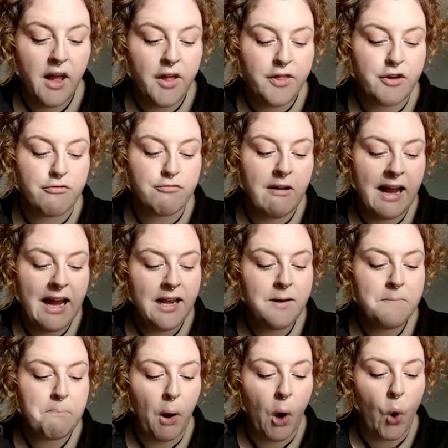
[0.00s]
The
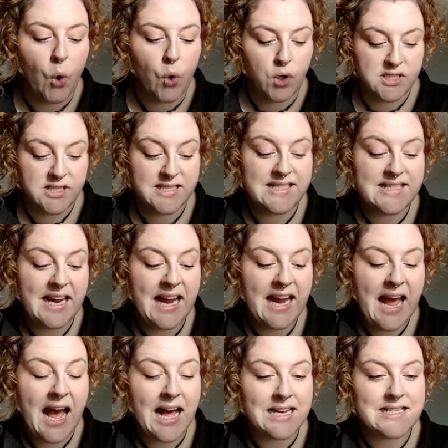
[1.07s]
rain poured day
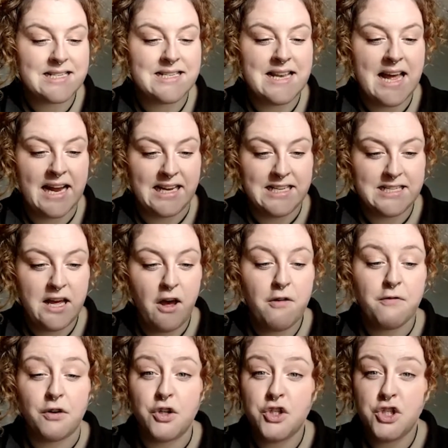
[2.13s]
and night
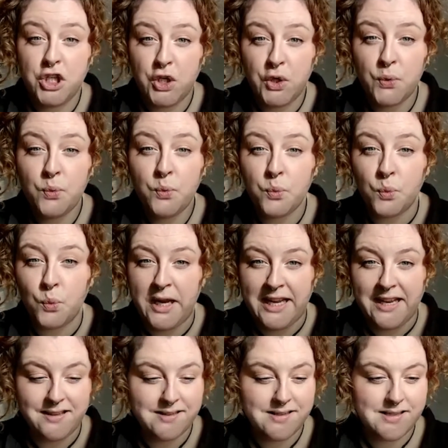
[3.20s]
for 2
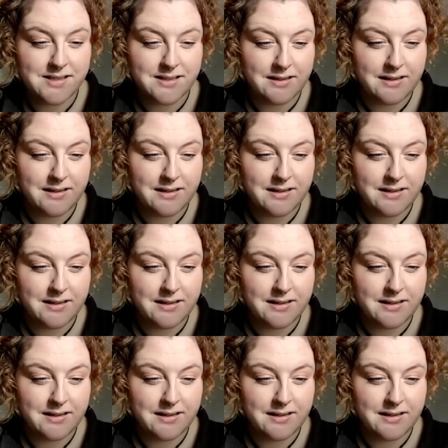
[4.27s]
weeks.